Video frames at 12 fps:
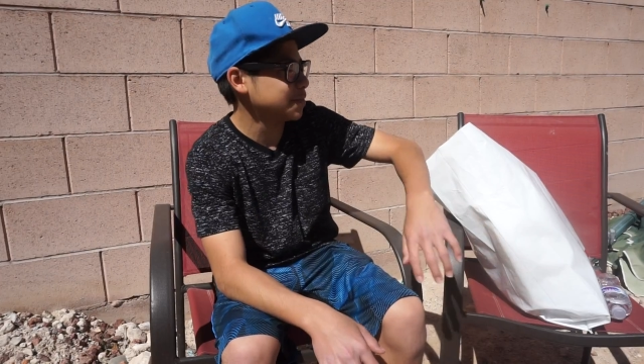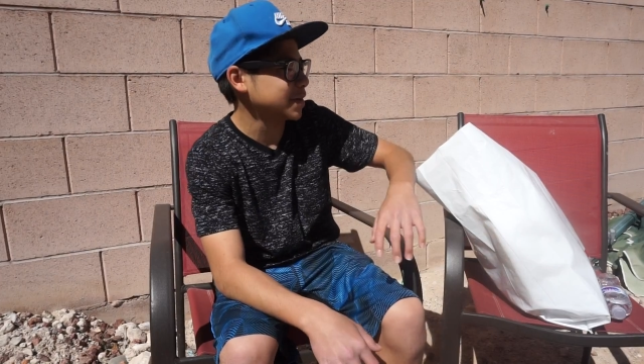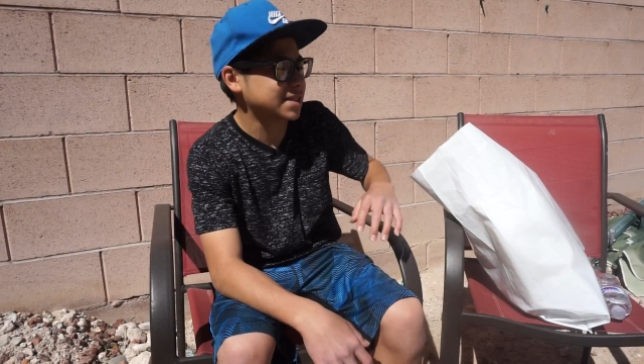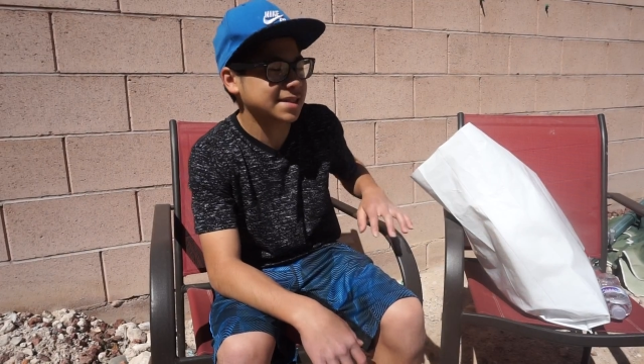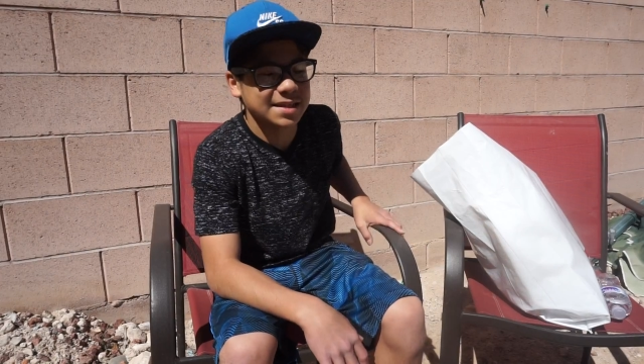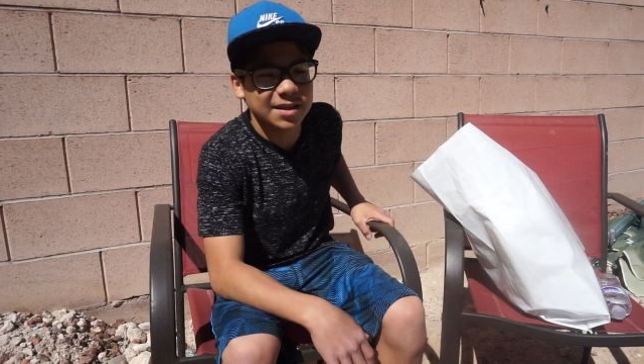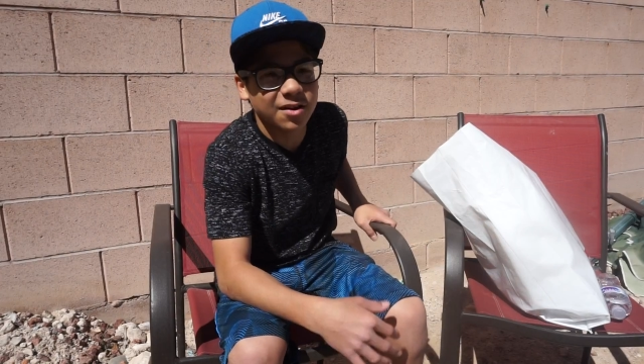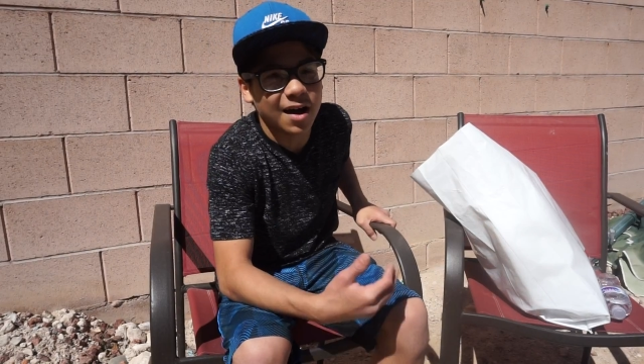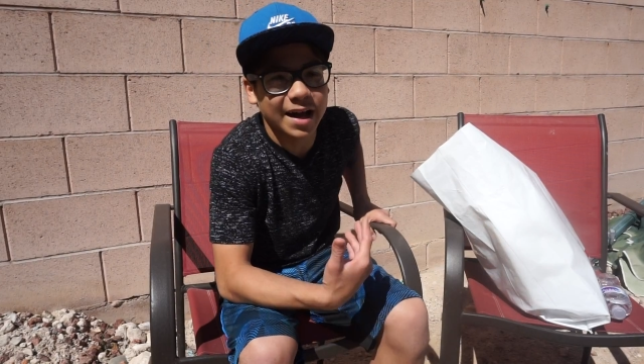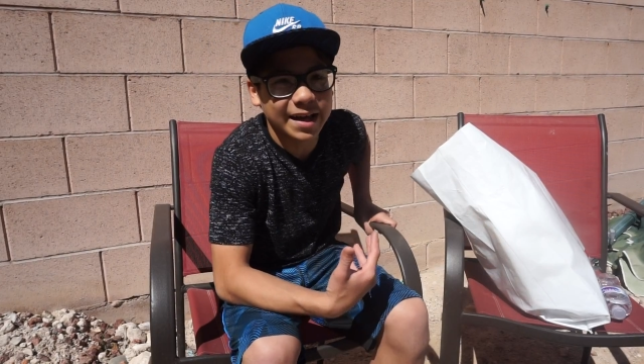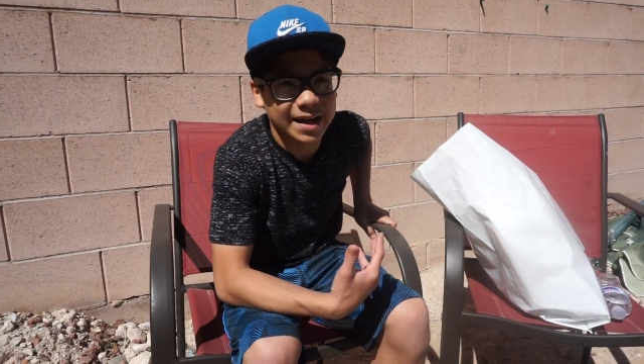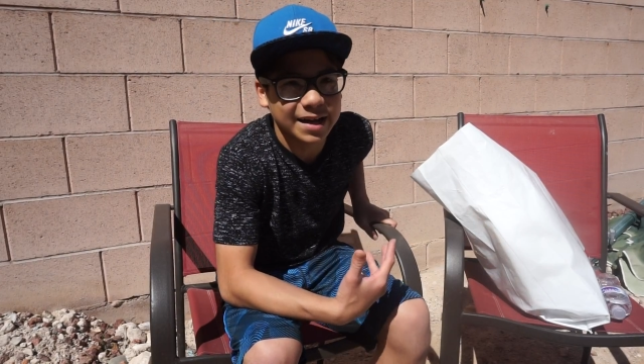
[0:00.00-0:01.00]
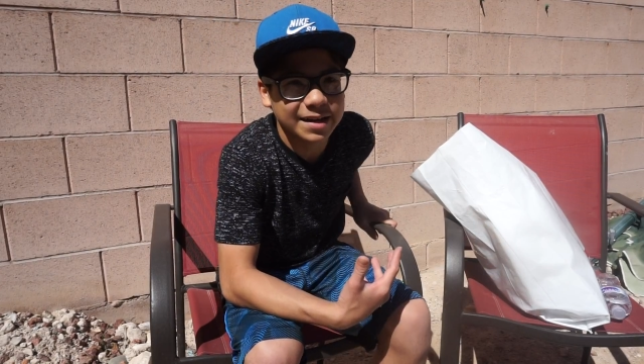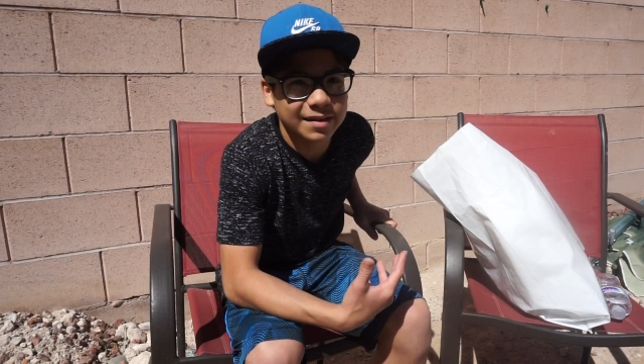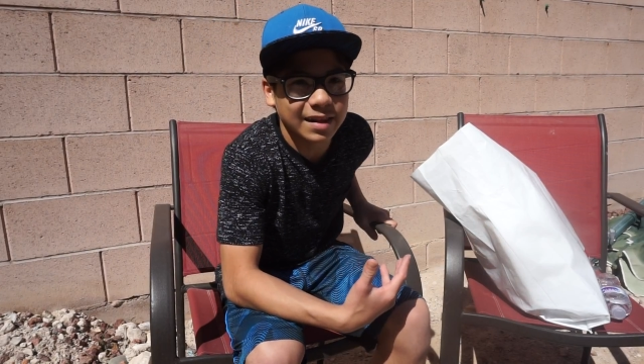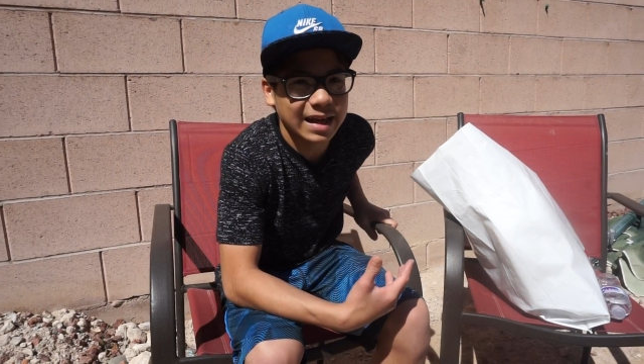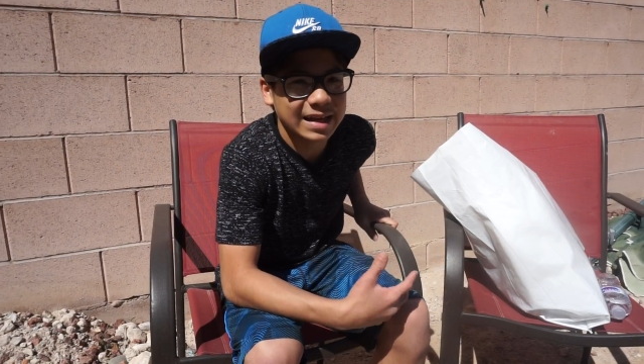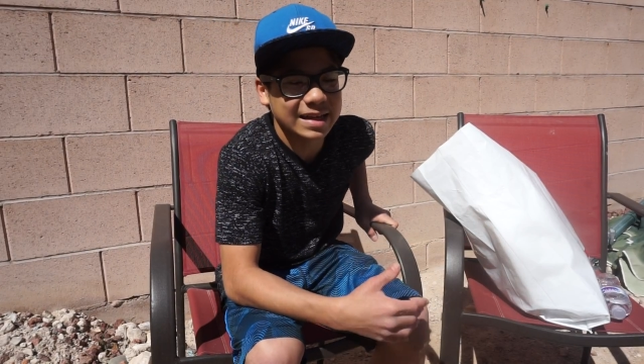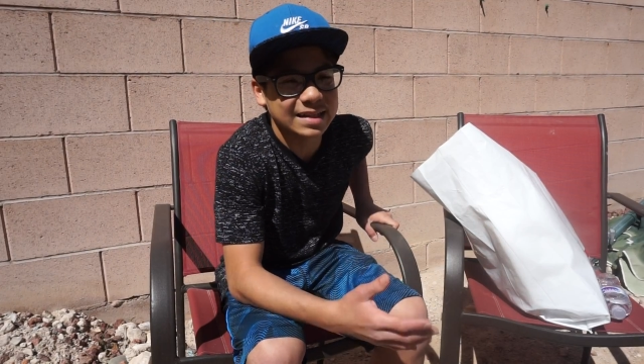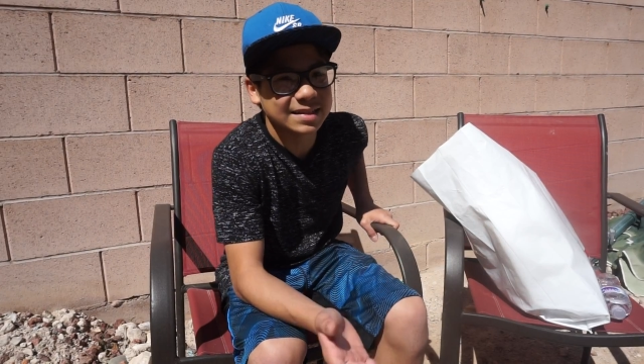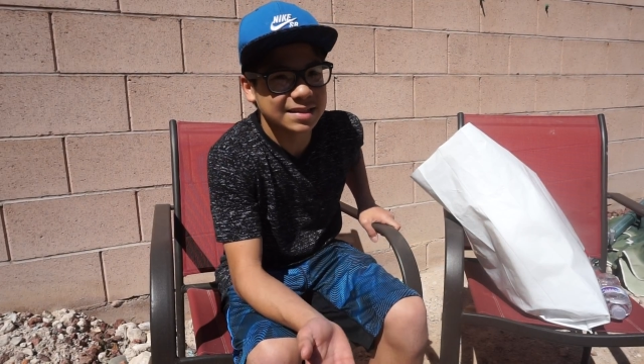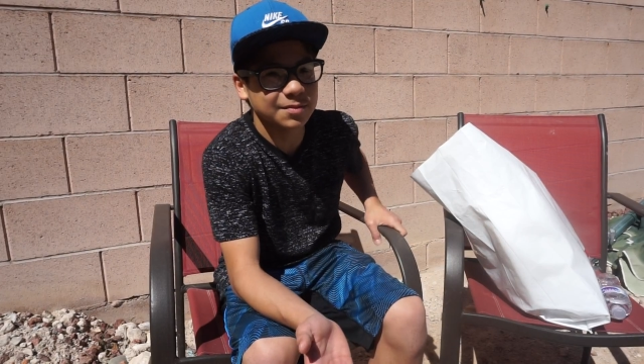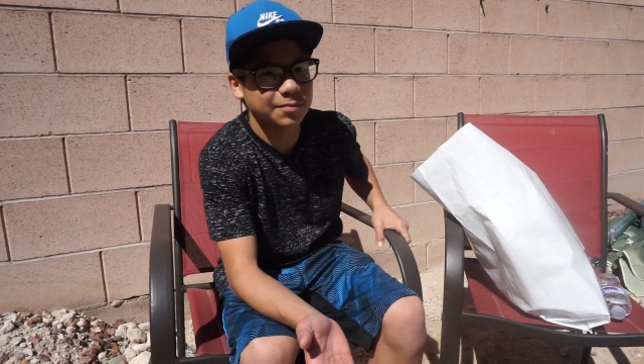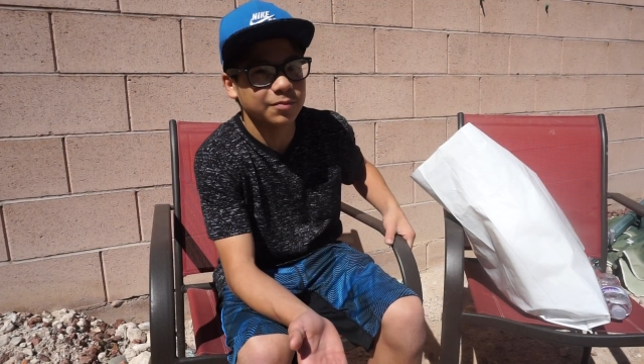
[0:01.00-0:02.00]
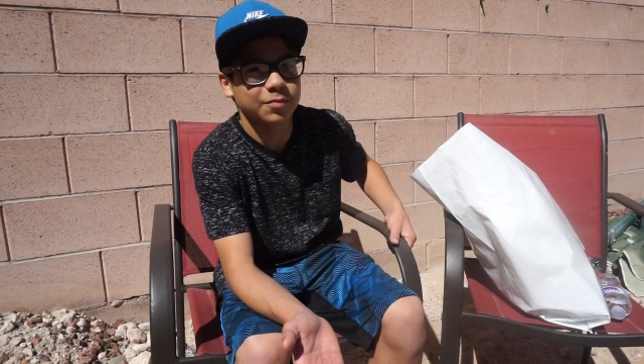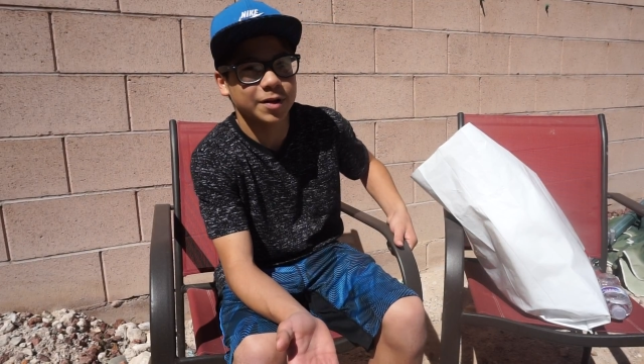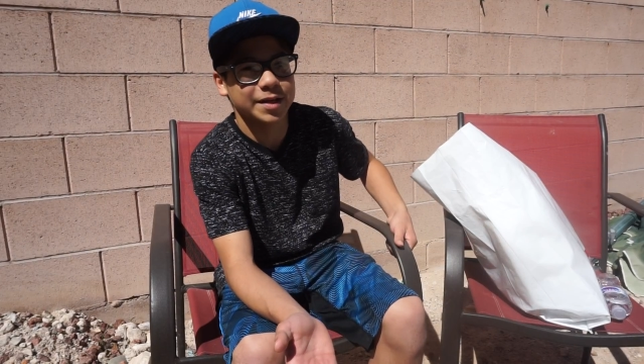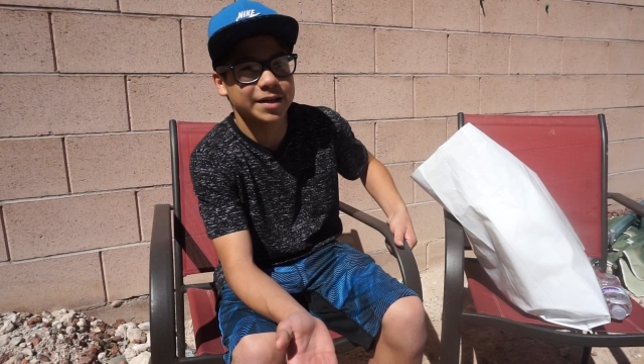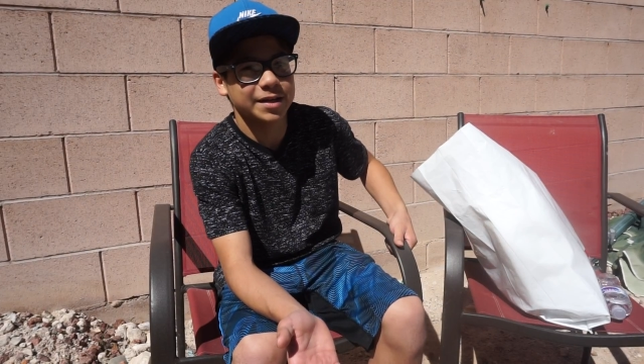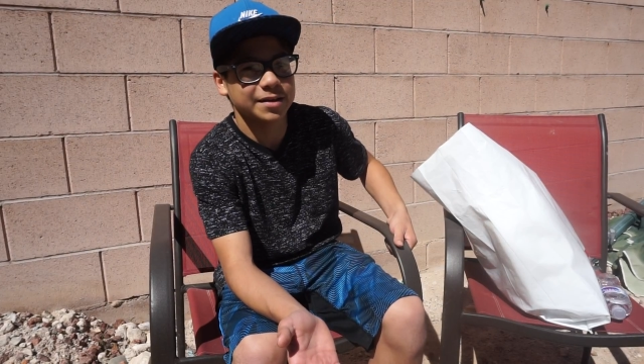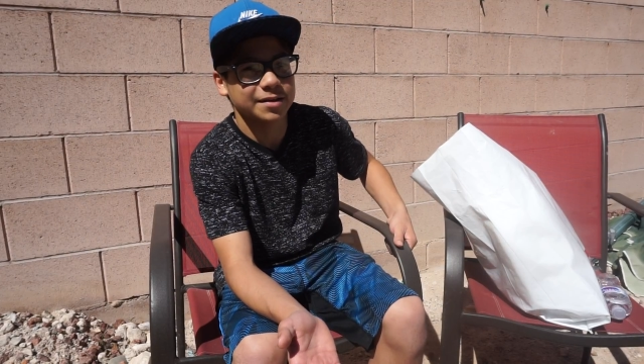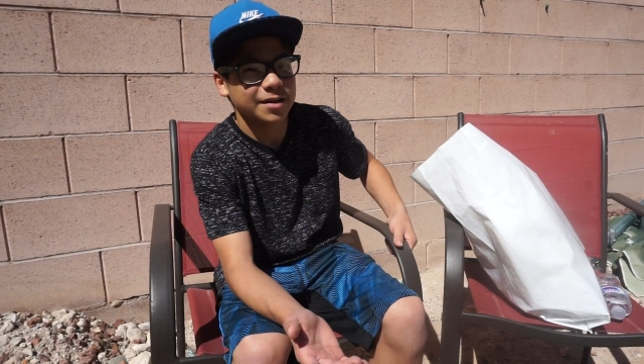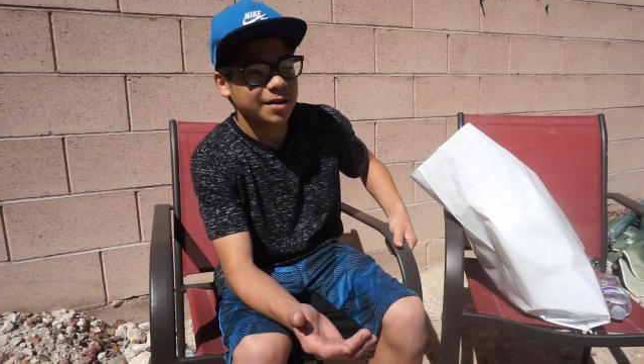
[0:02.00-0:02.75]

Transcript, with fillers: but still I kind of like it. Some pretty good